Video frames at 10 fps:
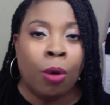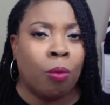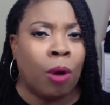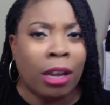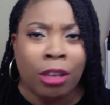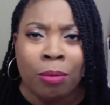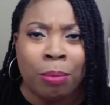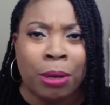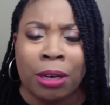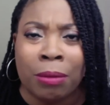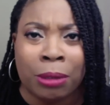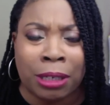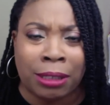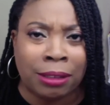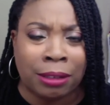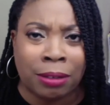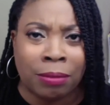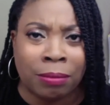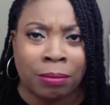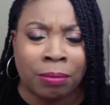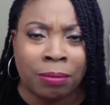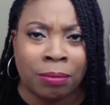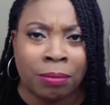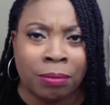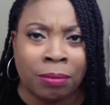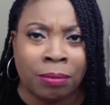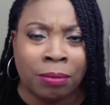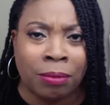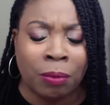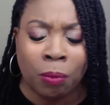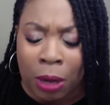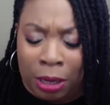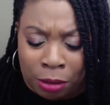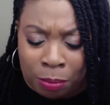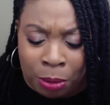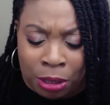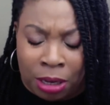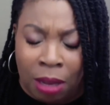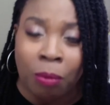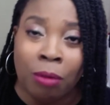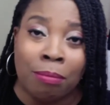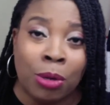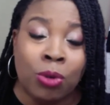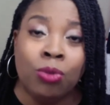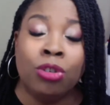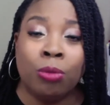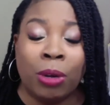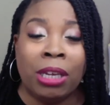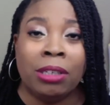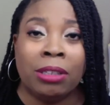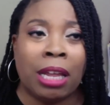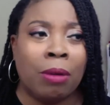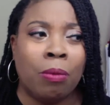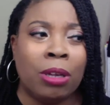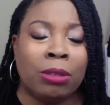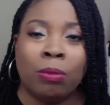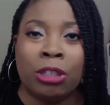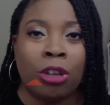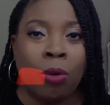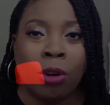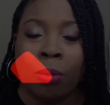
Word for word: why are you putting up with that stuff? Why are you putting up with mood swings? Like what's what's going